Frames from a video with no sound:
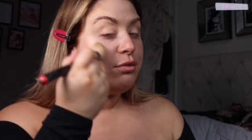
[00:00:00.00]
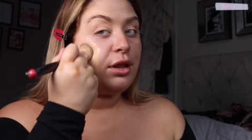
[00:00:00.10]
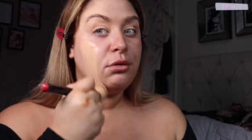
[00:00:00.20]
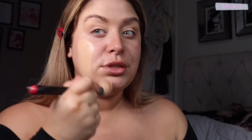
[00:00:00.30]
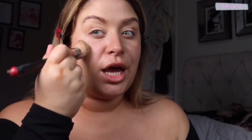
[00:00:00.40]

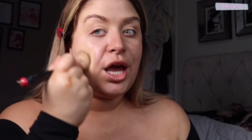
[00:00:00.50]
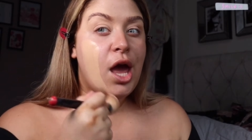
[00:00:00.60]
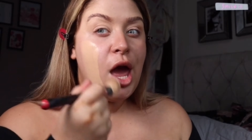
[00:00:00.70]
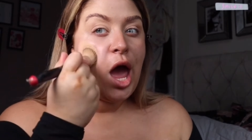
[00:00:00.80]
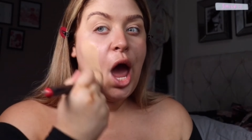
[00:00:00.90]
without it.
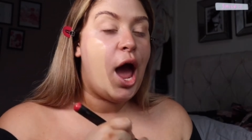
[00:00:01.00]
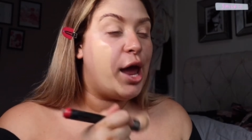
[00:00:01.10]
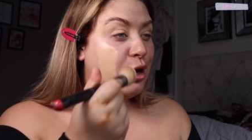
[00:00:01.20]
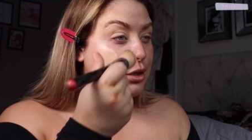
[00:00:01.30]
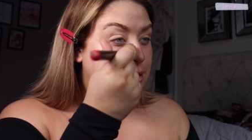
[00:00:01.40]

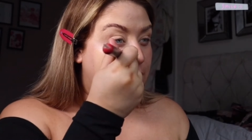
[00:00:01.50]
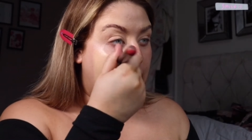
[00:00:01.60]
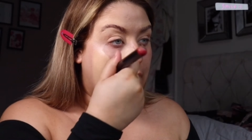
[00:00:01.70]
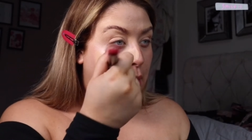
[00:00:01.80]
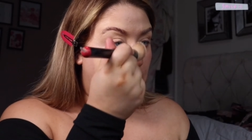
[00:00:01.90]
I honestly
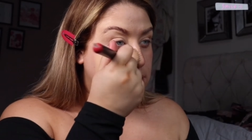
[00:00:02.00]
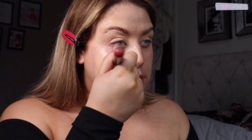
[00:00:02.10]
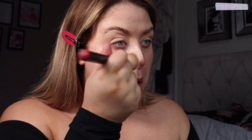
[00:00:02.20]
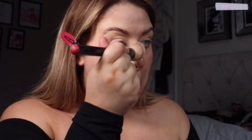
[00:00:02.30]
really can't.